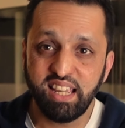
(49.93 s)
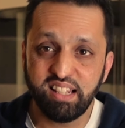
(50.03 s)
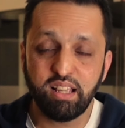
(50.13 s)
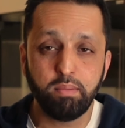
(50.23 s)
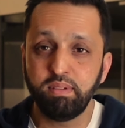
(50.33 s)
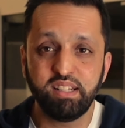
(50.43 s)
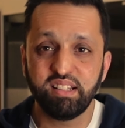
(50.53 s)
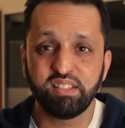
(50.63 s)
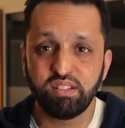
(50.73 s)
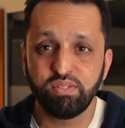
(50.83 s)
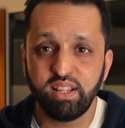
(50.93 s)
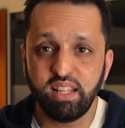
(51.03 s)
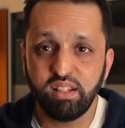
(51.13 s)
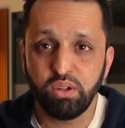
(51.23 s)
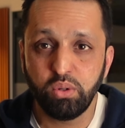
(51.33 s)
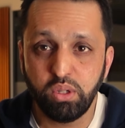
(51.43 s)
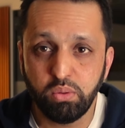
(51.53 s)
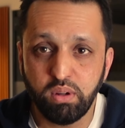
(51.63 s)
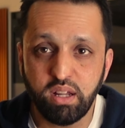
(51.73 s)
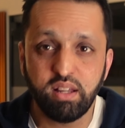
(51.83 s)
in the company doesn't really know who
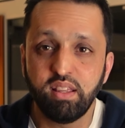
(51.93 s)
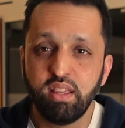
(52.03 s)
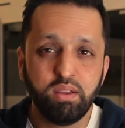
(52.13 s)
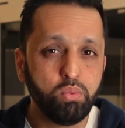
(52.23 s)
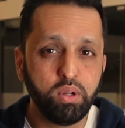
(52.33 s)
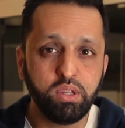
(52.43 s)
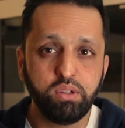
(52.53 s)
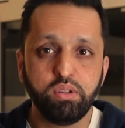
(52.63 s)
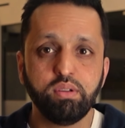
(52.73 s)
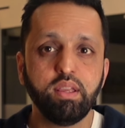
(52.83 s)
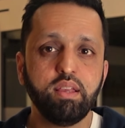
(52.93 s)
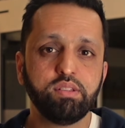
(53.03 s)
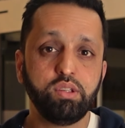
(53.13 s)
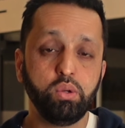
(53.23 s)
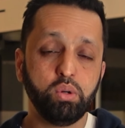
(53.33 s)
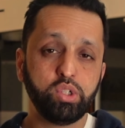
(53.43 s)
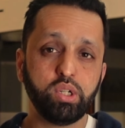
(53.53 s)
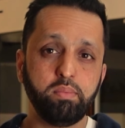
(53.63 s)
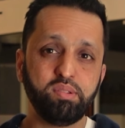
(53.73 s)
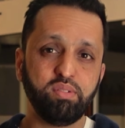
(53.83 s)
you are, what you do. So your
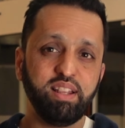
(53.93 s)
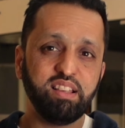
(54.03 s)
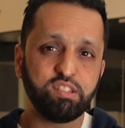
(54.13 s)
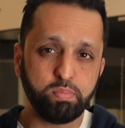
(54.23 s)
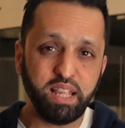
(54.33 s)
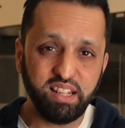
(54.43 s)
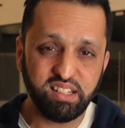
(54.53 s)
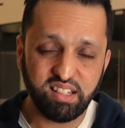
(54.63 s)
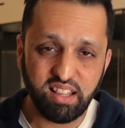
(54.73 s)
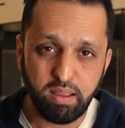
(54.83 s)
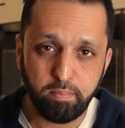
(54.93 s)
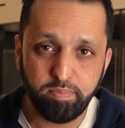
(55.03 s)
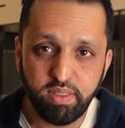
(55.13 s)
job is to really explain to them,